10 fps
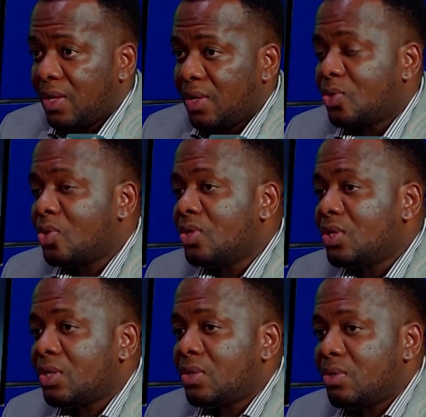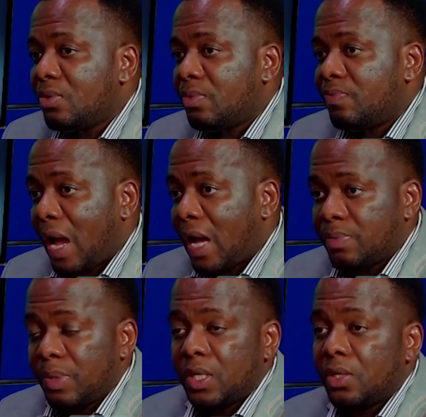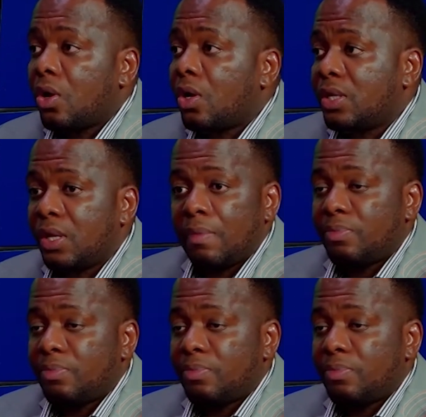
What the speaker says: So the vice president or the